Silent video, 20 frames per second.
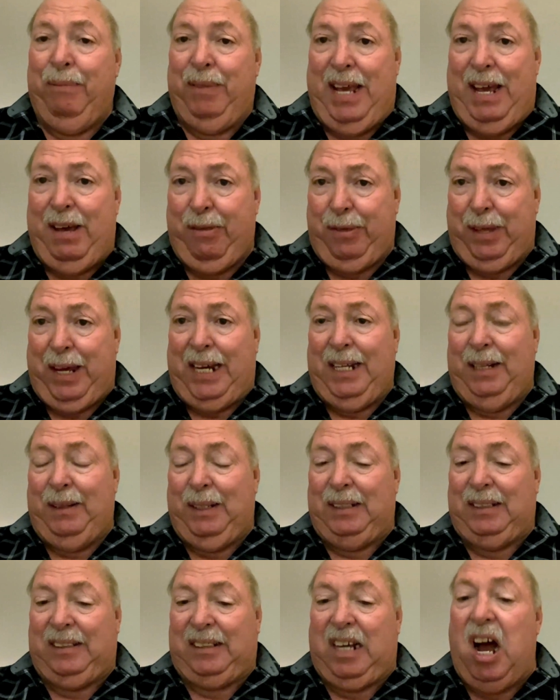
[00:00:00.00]
their thing in
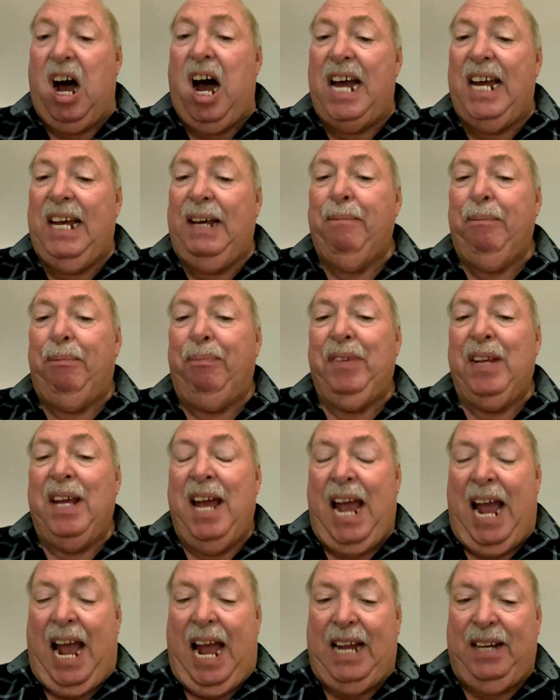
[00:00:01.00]
the sky,
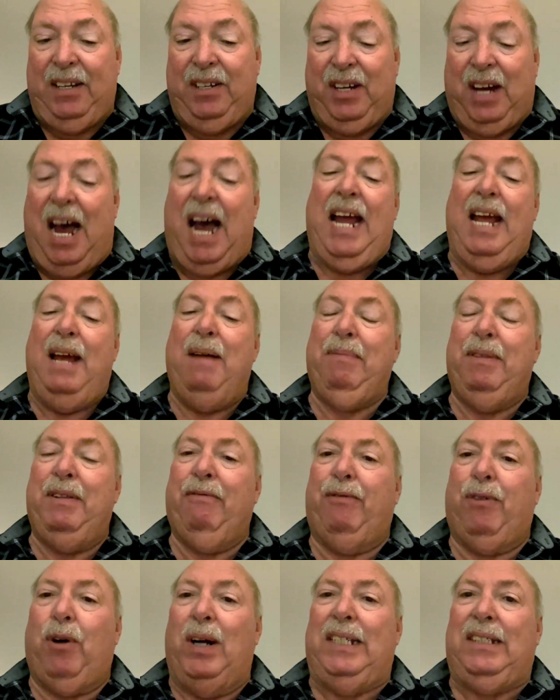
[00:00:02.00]
and I am
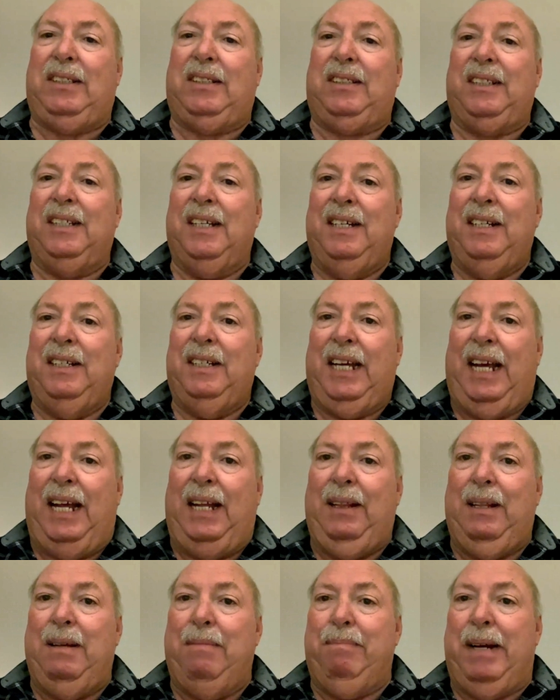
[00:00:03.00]
the voice
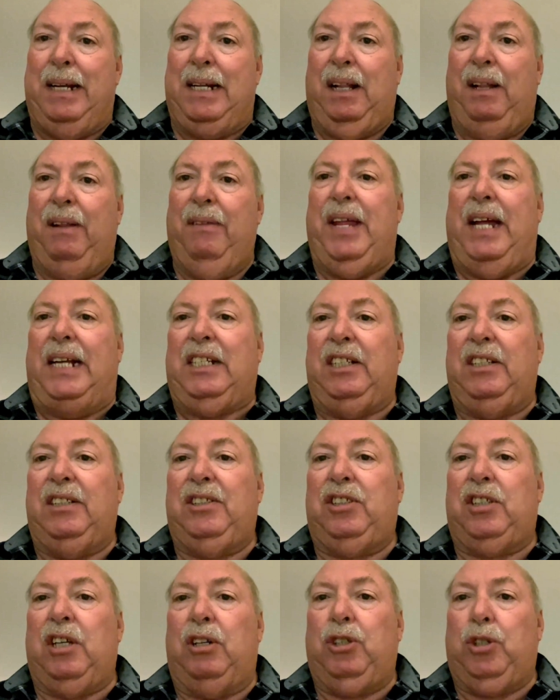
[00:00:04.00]
in the middle that
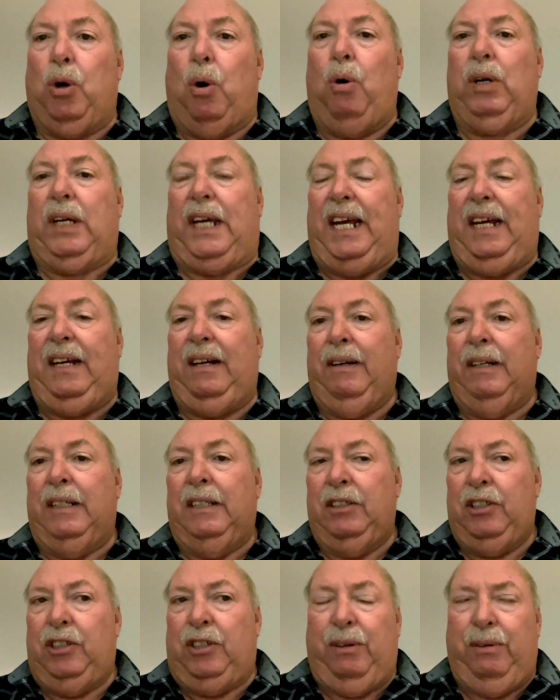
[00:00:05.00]
is talking
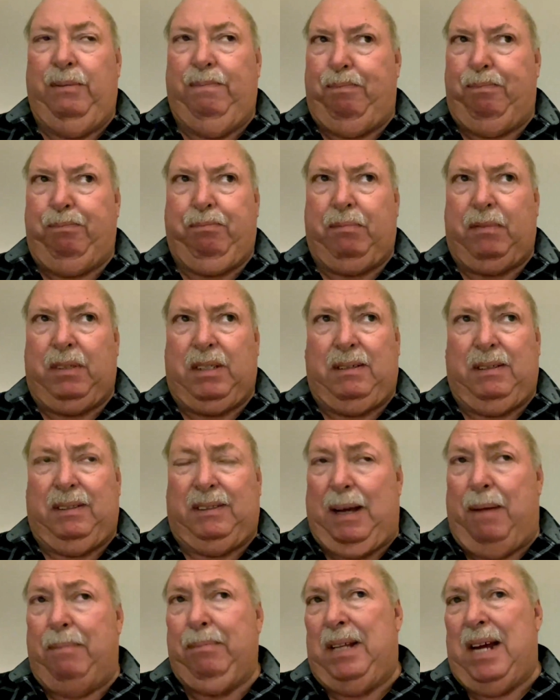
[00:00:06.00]
to
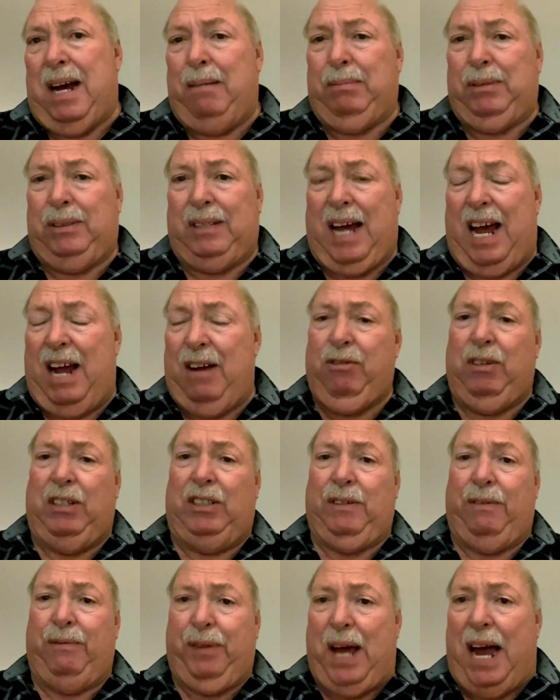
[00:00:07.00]
sometimes
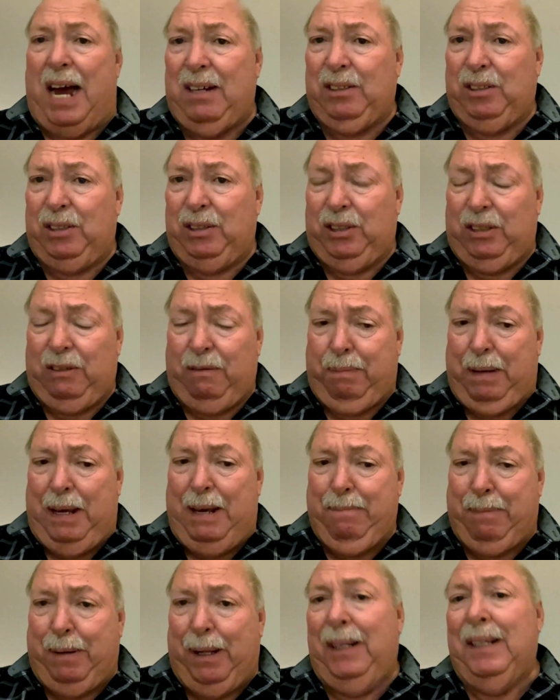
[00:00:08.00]
hundreds of thousands of
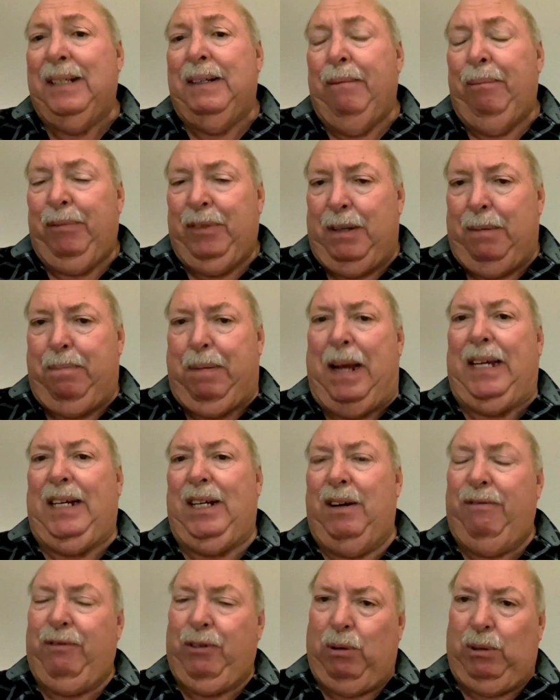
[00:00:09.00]
people,
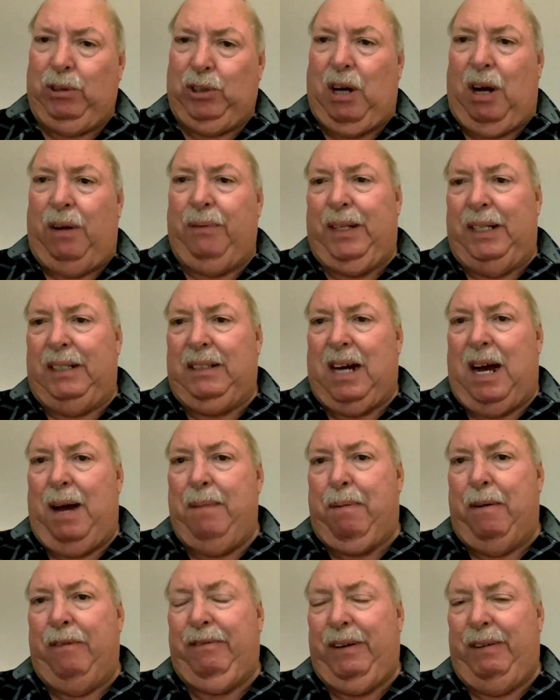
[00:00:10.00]
depending, of course, on the
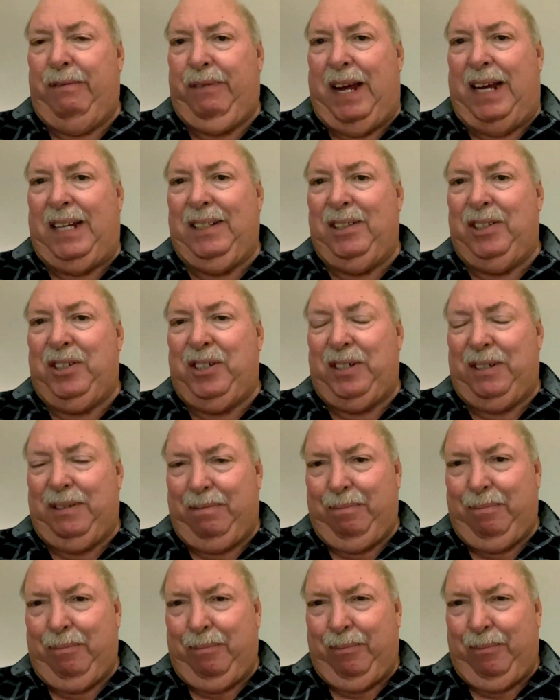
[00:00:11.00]
type of event.